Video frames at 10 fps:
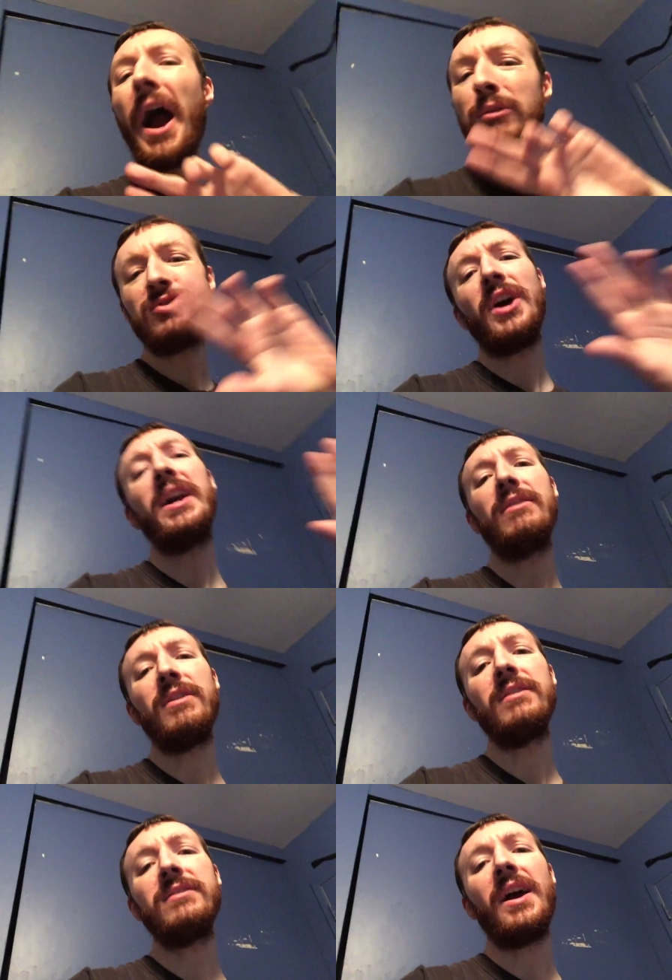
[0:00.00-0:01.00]
outside of
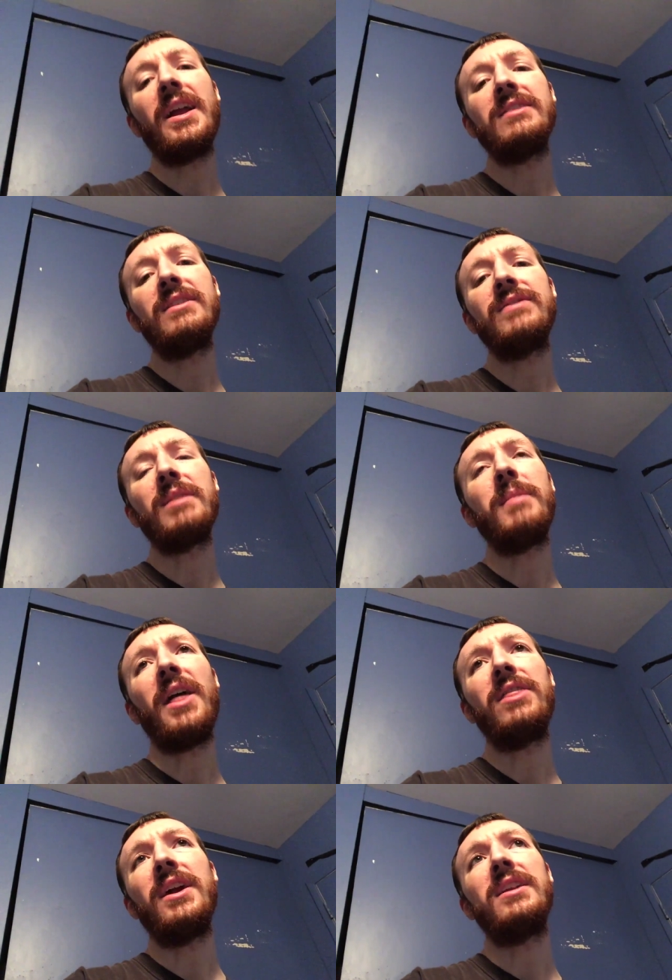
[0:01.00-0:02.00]
the scientific
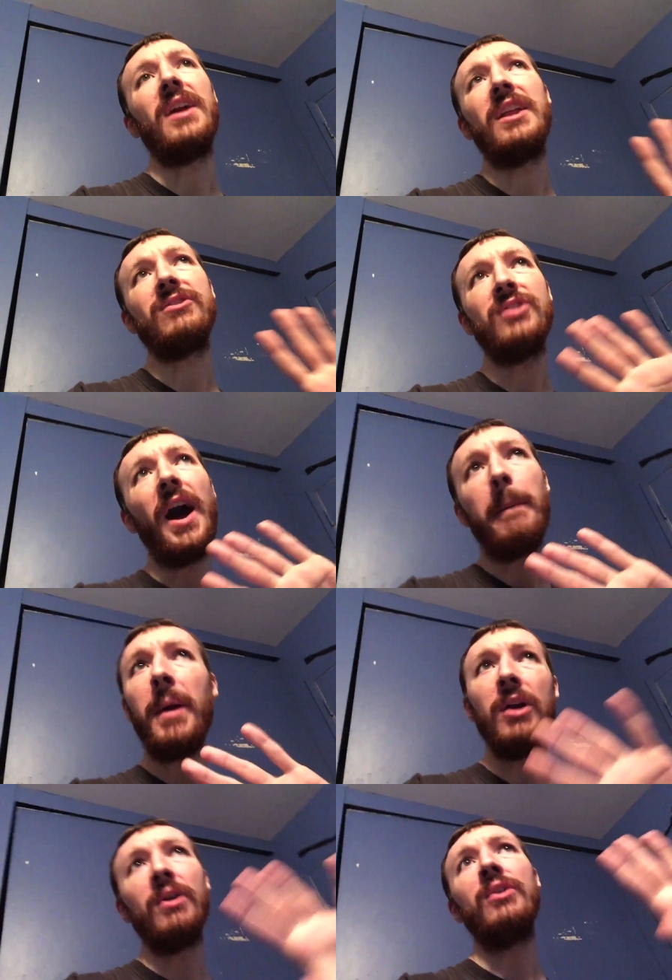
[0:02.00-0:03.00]
method. It's not
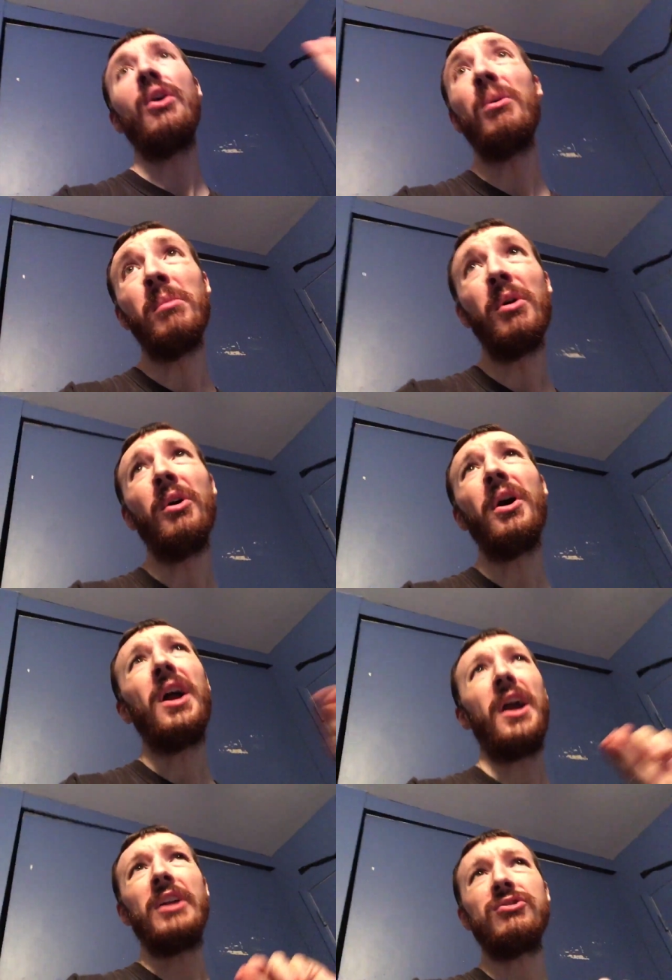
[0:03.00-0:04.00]
paranormal.
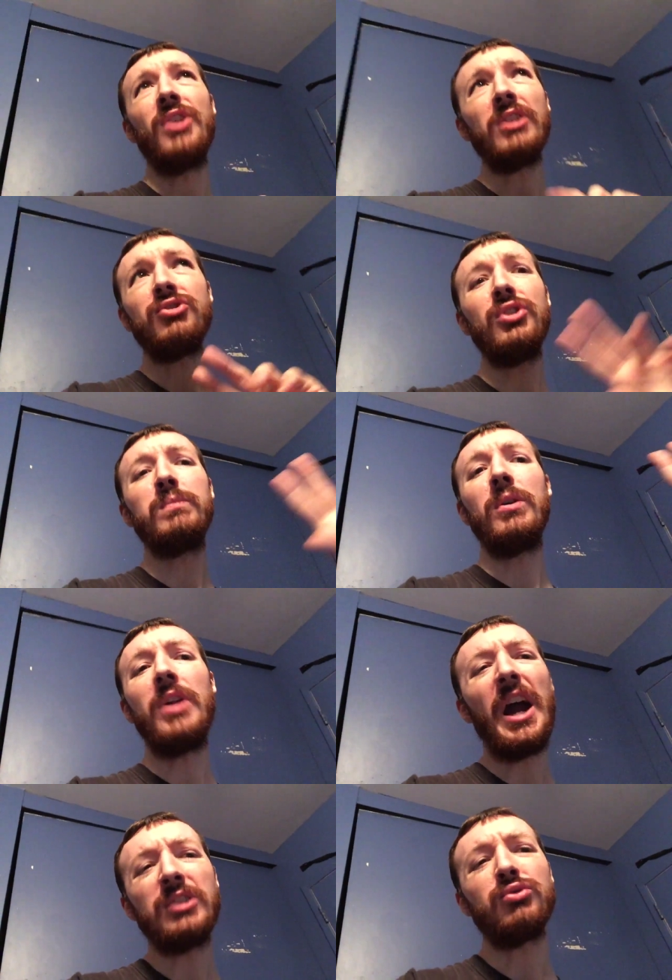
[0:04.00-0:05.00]
It's not
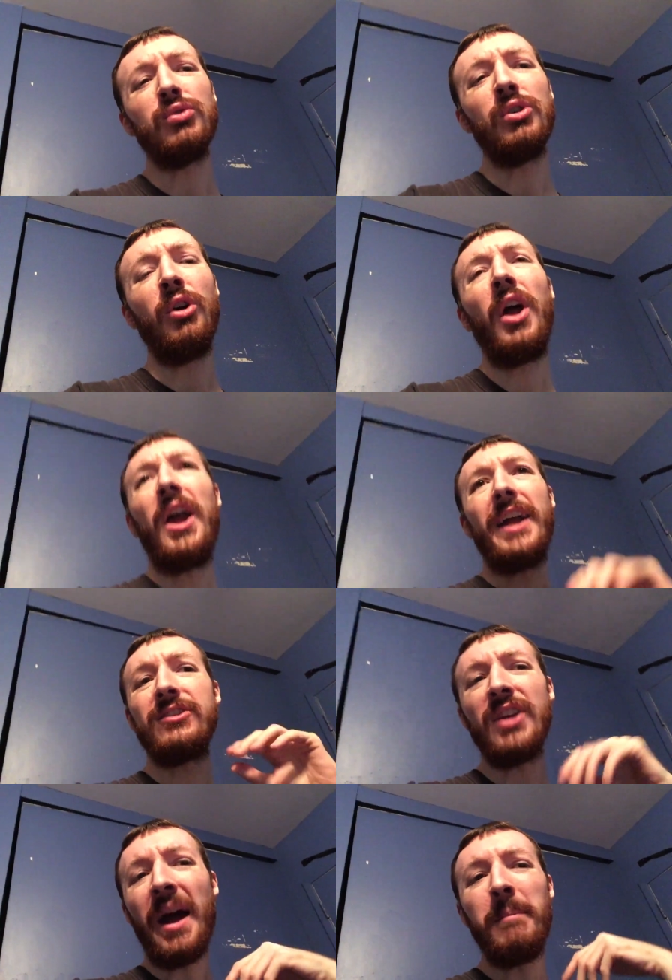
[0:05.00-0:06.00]
supernatural.
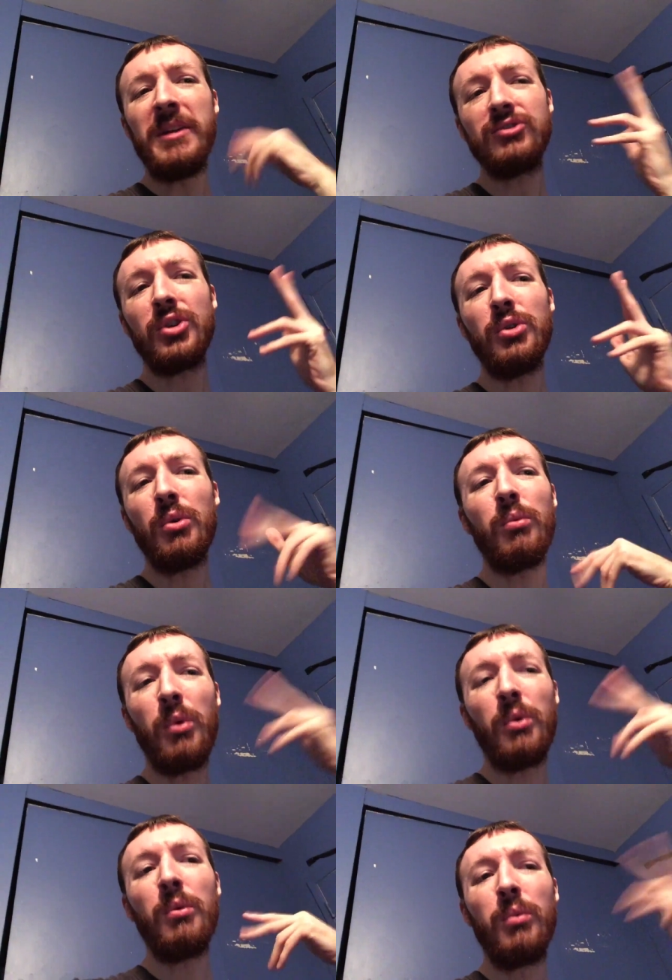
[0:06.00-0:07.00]
It's not mystical
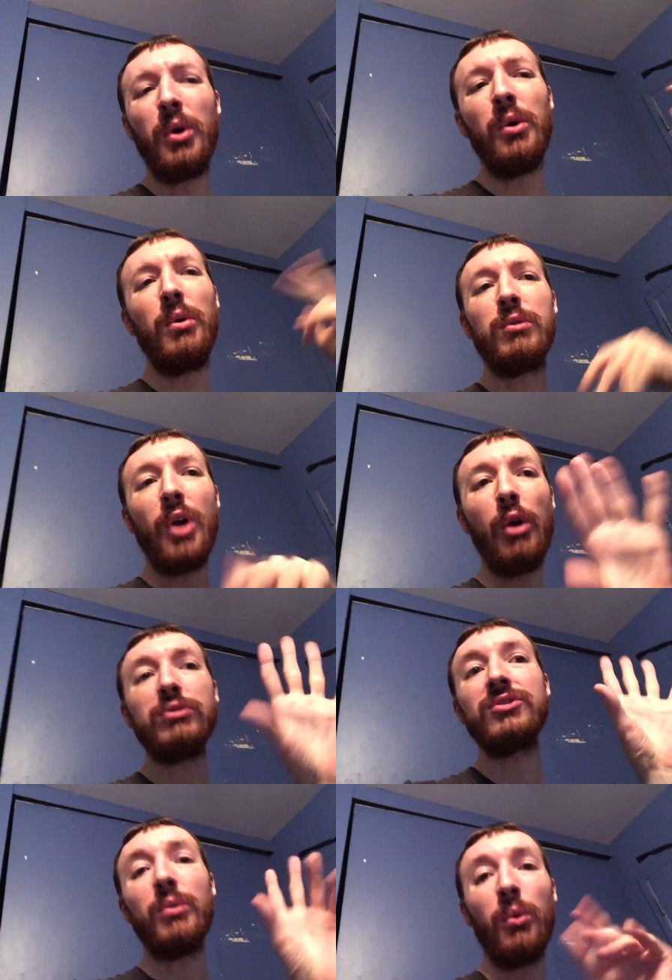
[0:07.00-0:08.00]
woo woo
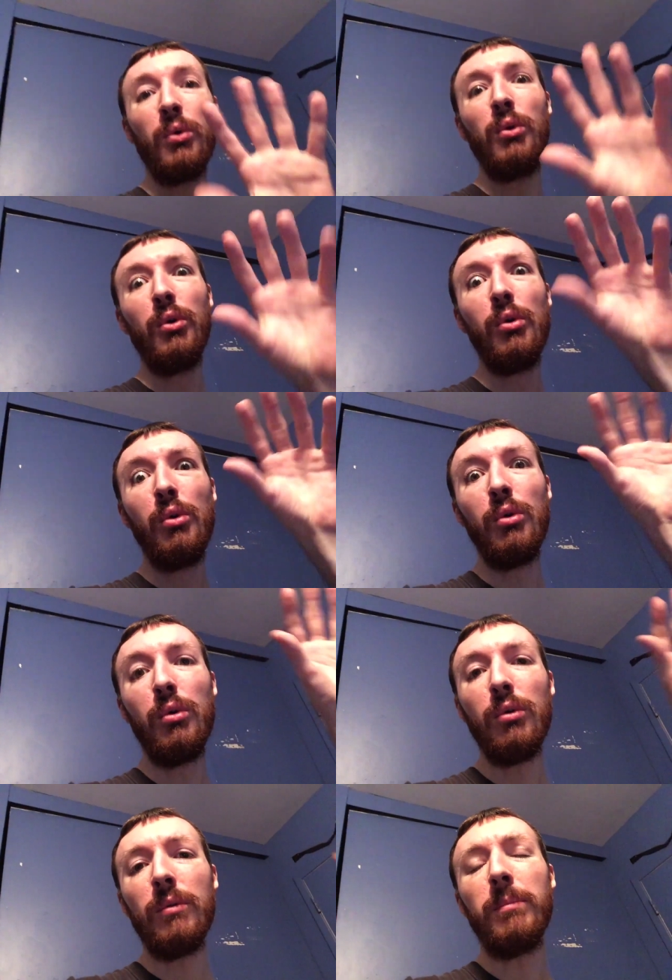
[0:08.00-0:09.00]
ghost
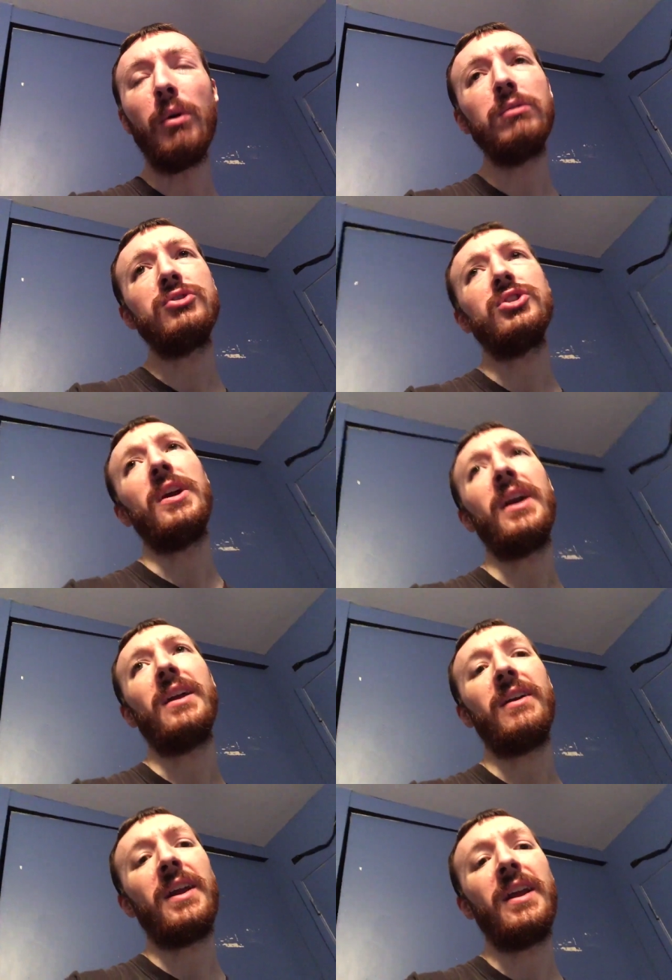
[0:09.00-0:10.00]
woo bullshit,
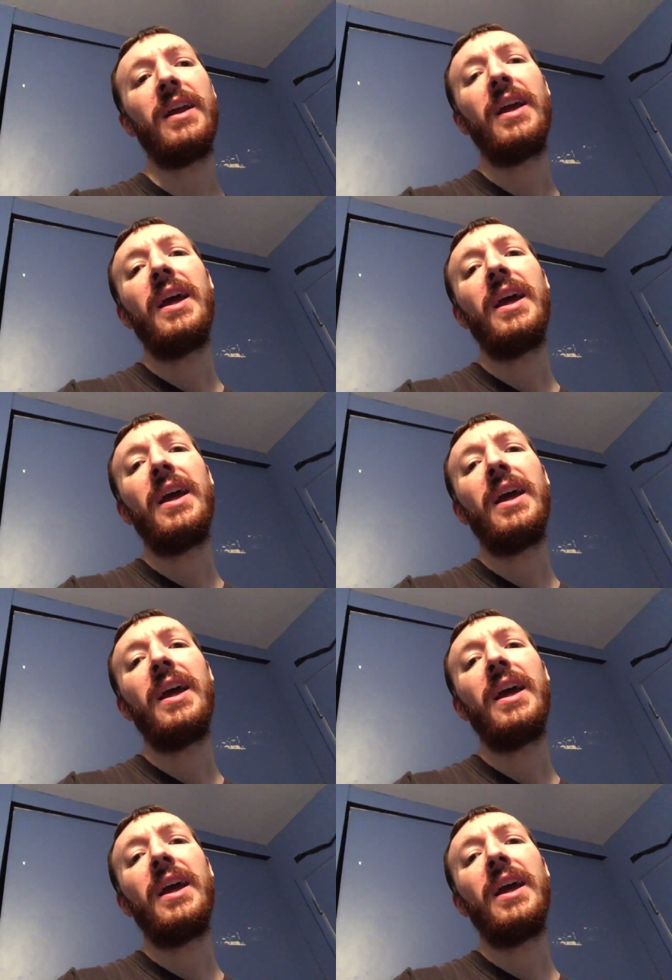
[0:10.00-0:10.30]
right?